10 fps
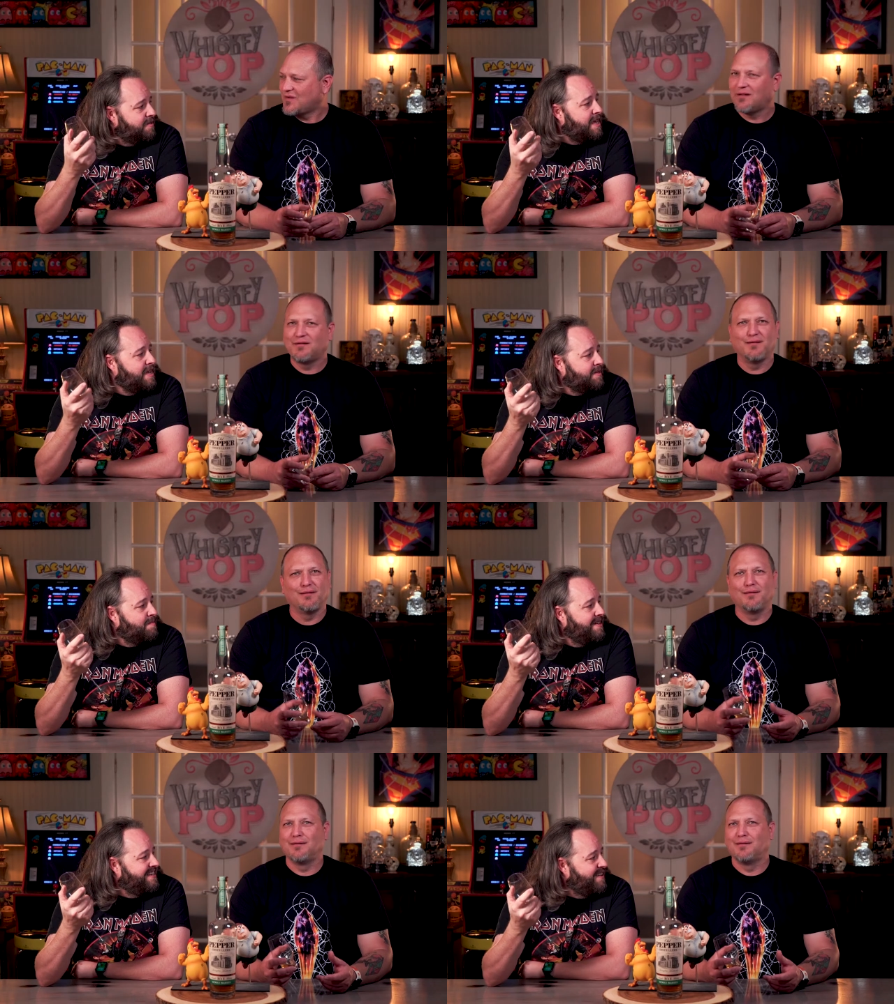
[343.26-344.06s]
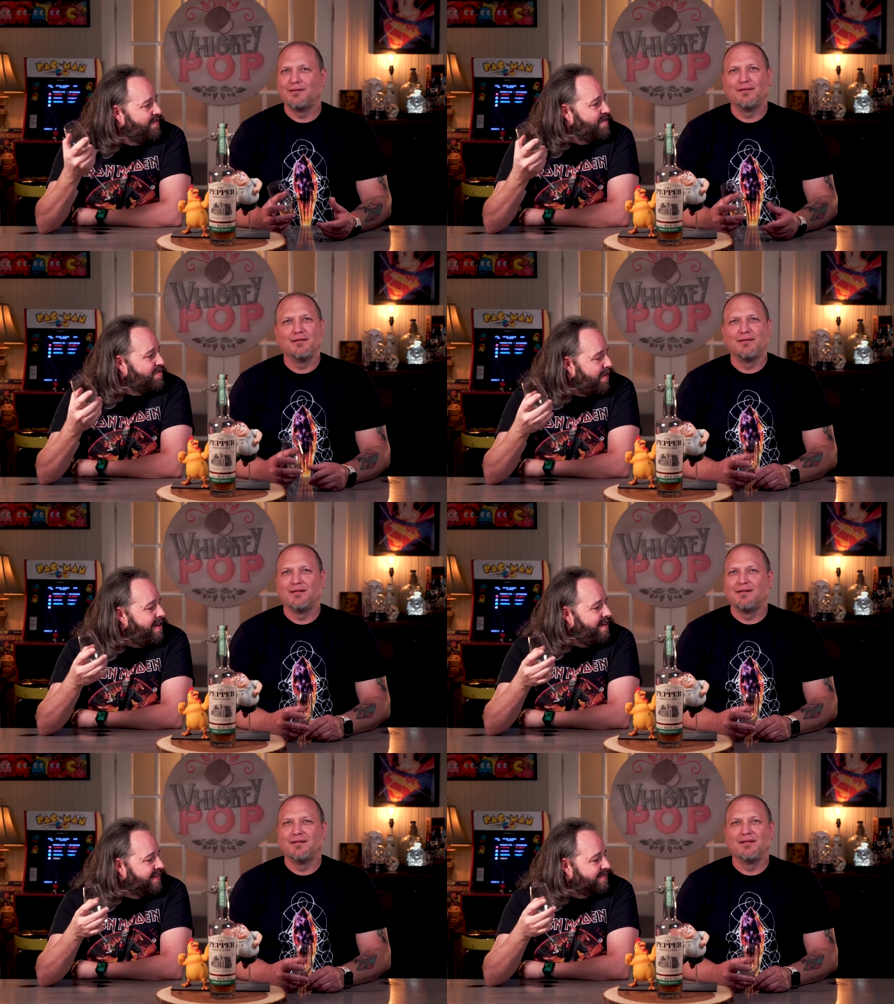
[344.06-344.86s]
Speaker 1: You say so many different
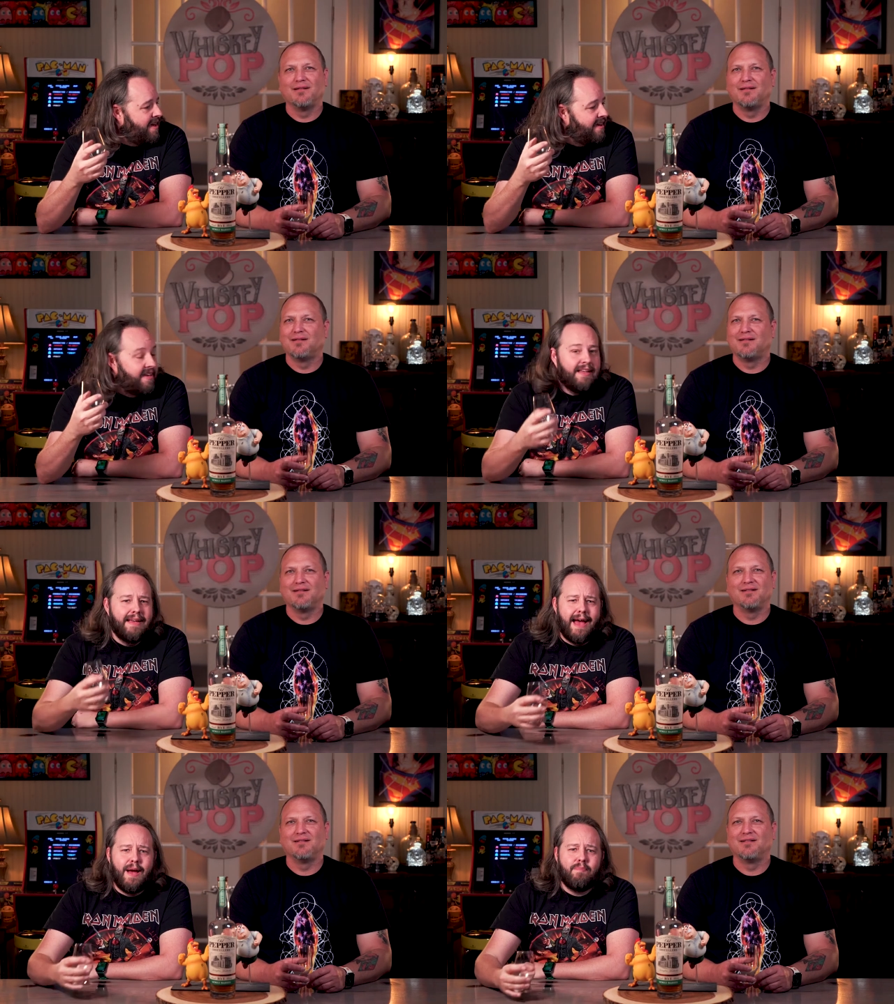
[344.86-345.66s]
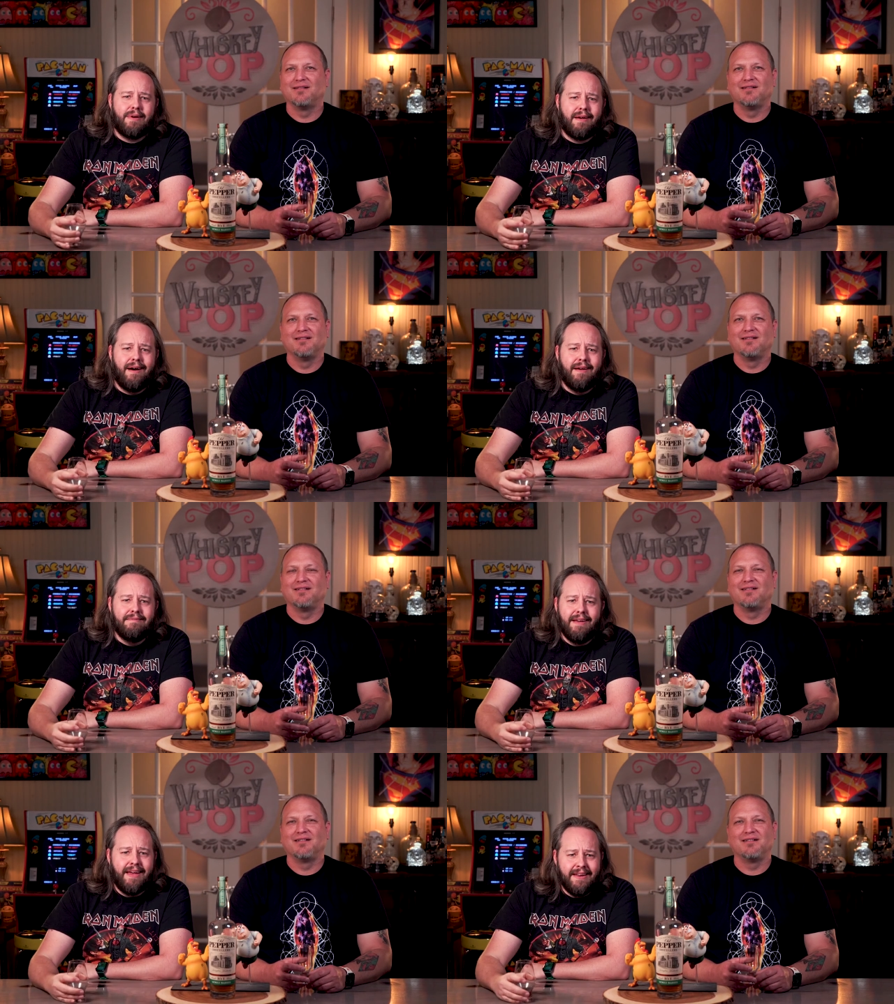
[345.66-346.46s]
things like
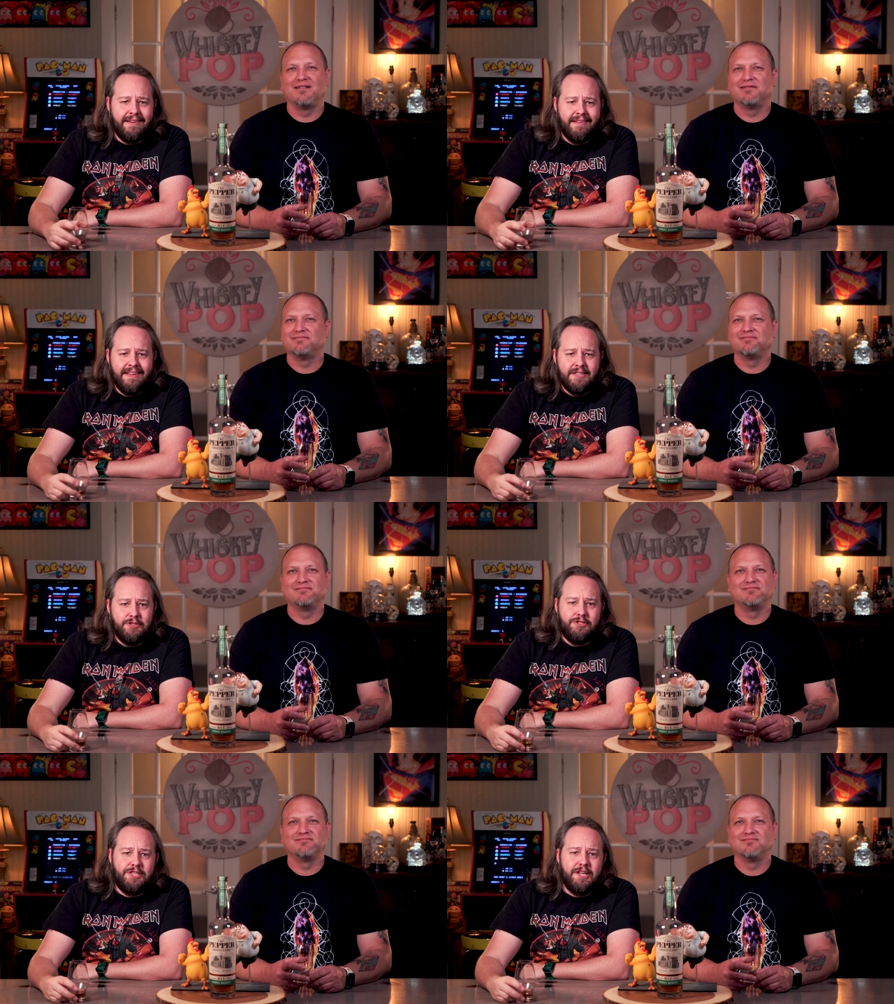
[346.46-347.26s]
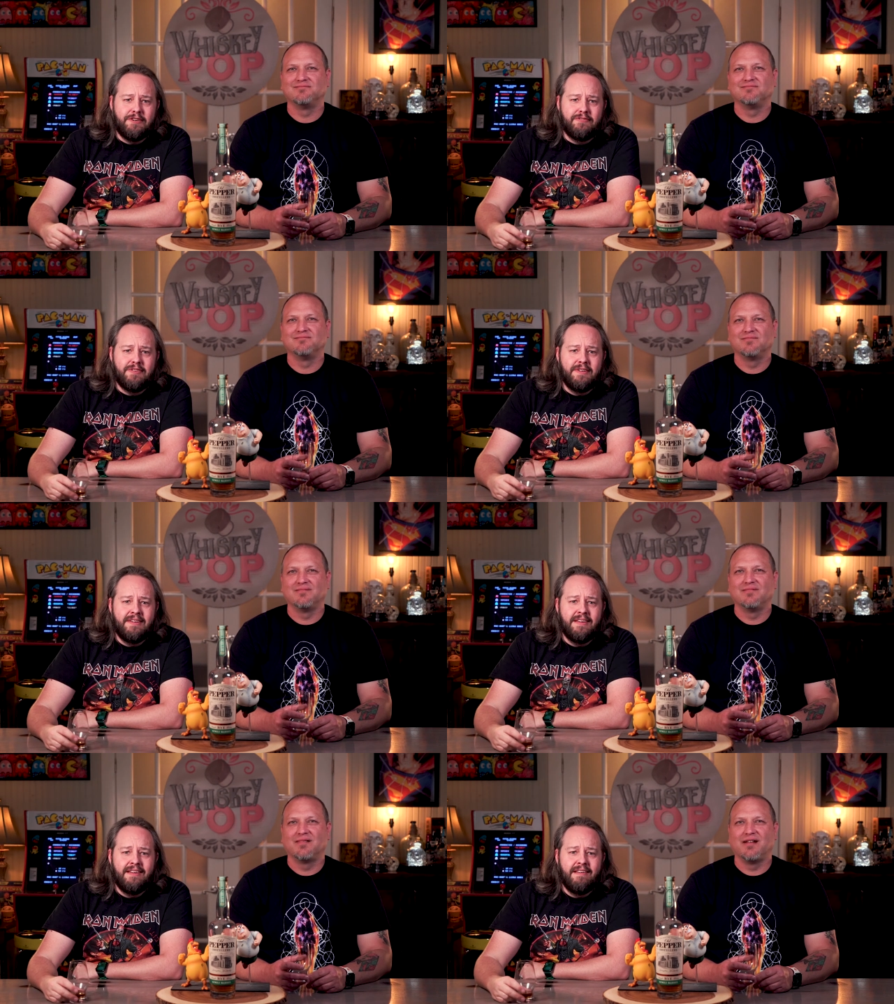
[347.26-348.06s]
apricot and jiff.
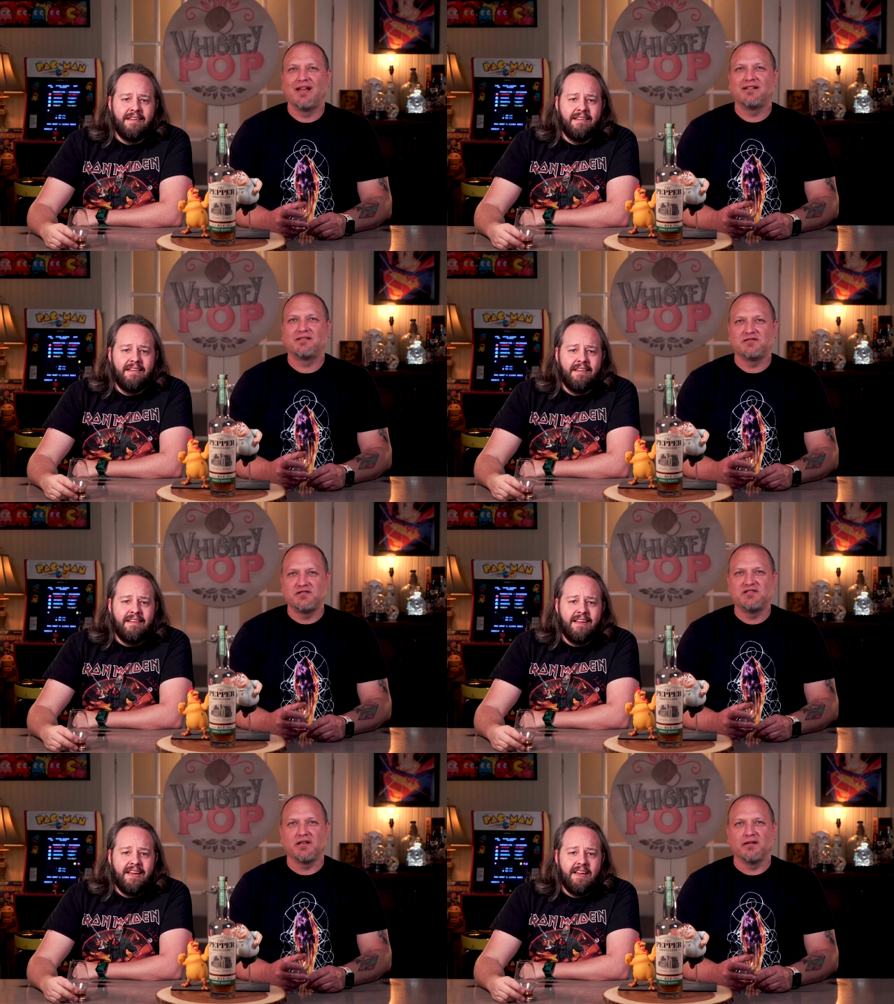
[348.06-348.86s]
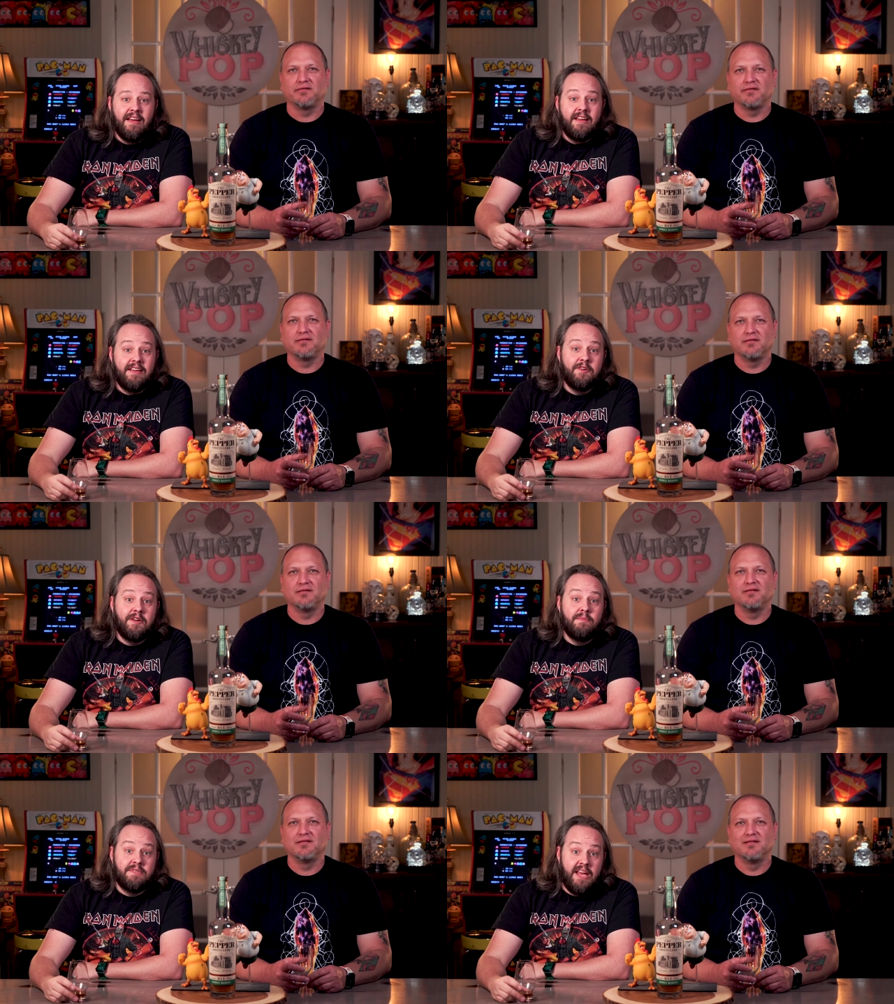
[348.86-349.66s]
Speaker 2: It's Jiff.
Speaker 1: Your
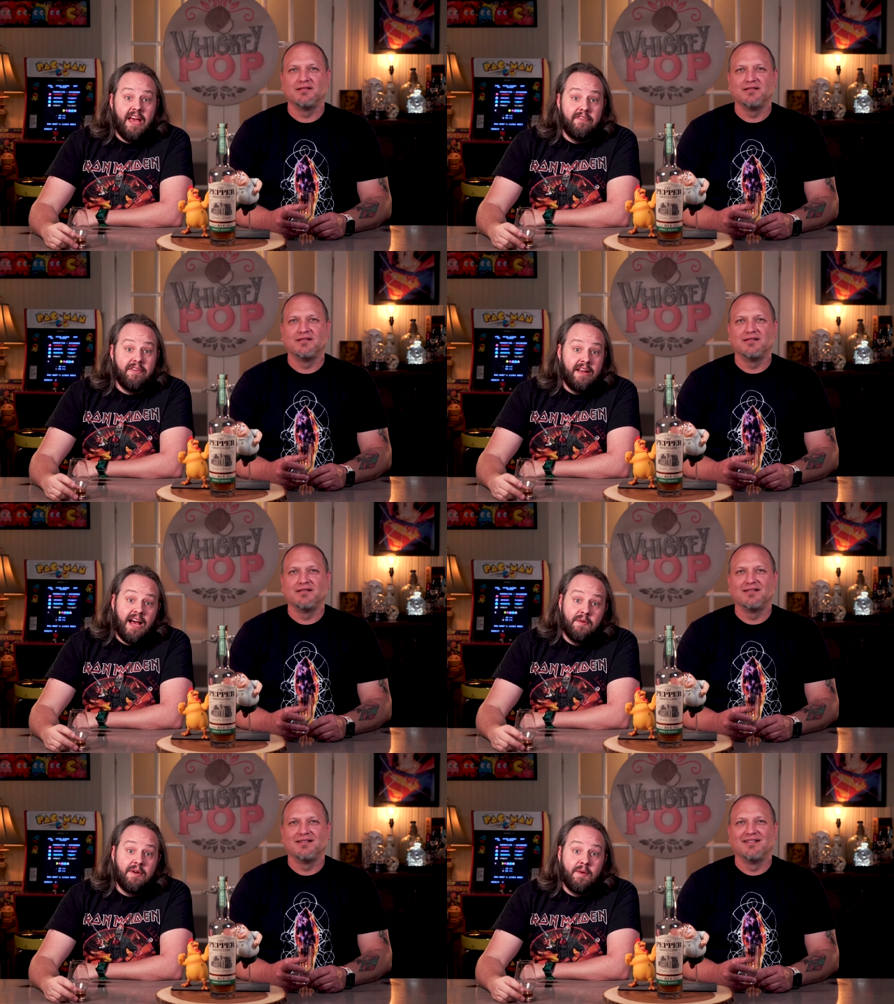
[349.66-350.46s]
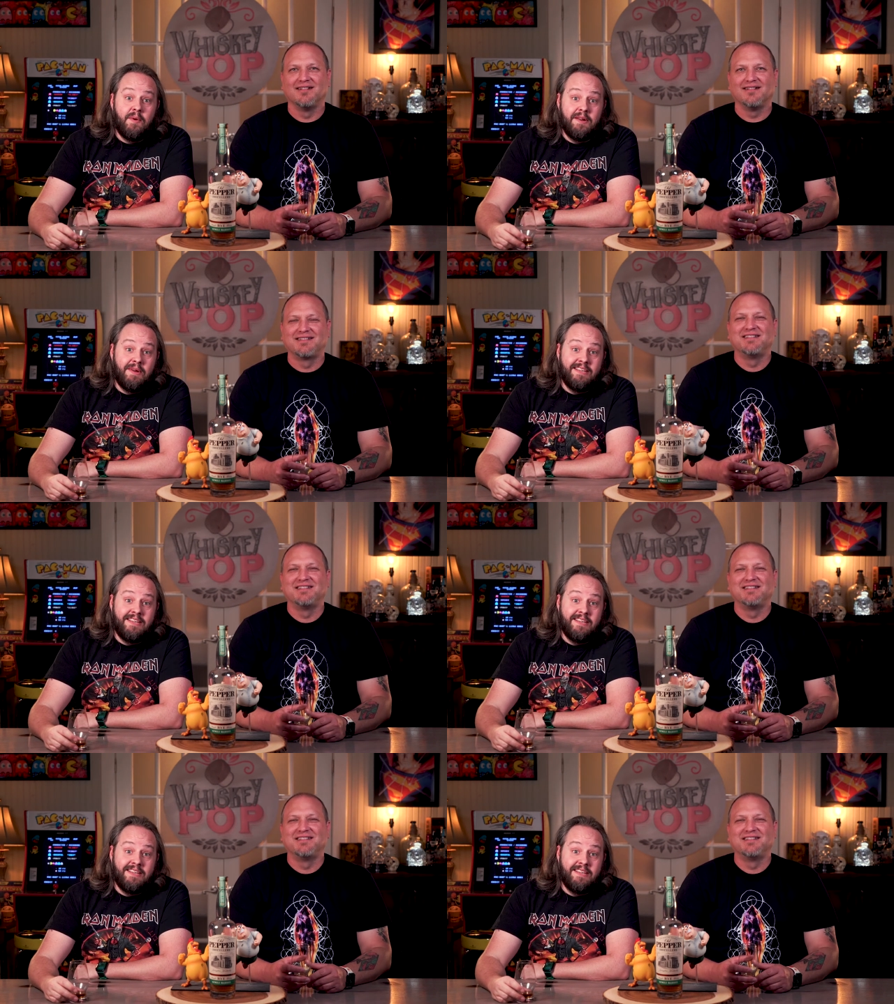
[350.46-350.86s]
name's Geff, and I don't care what means.